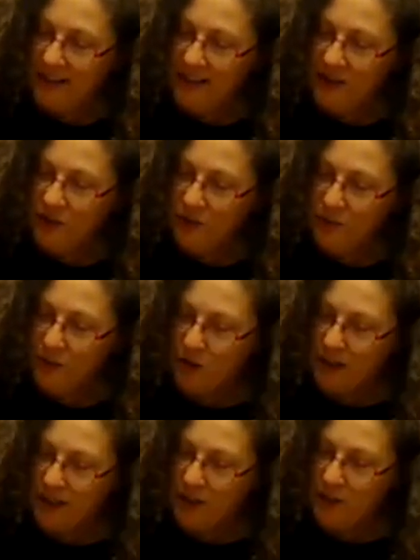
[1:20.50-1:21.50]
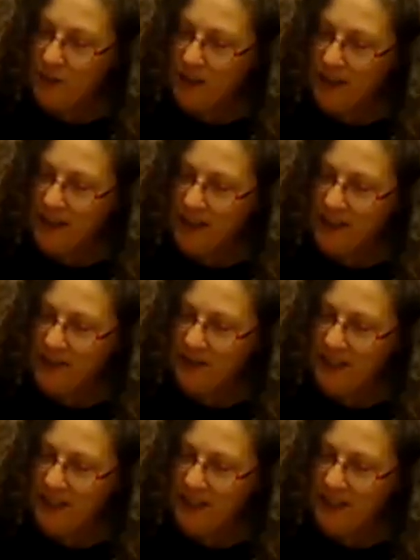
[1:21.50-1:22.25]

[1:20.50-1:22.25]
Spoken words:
it's your body, just be nice to